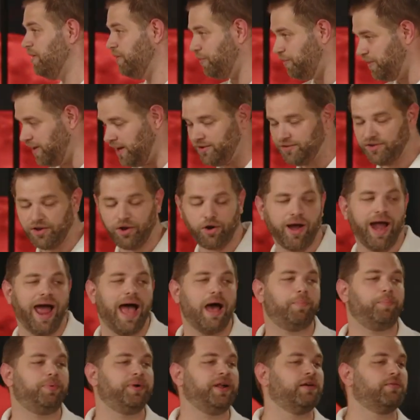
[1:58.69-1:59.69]
things that are
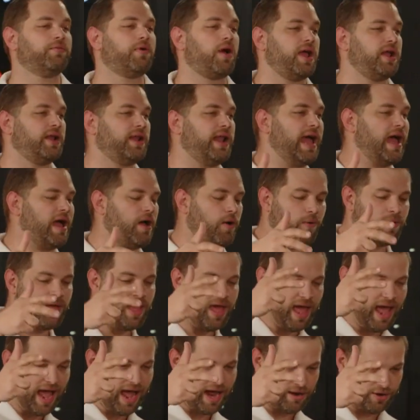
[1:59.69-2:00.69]
happening right now,
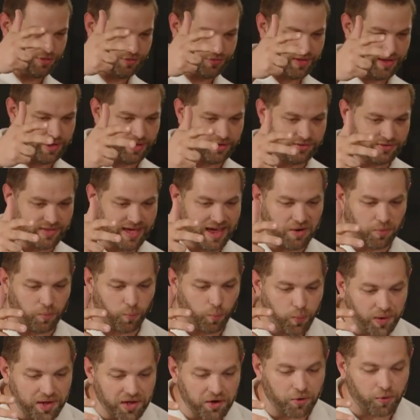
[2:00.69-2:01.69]
and things
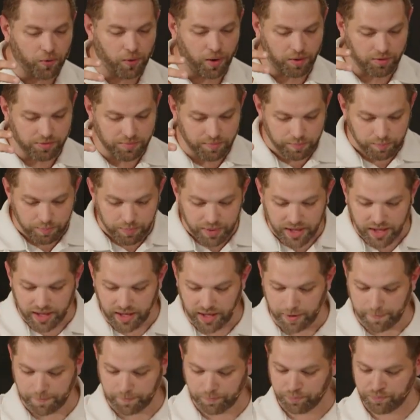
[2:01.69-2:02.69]
that will
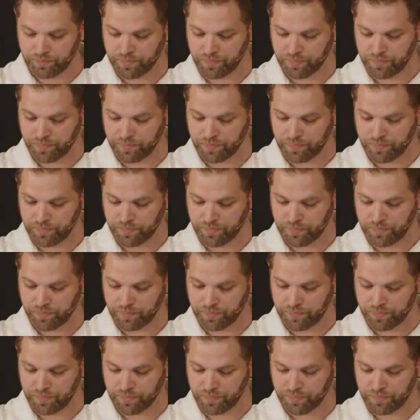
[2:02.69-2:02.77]
be.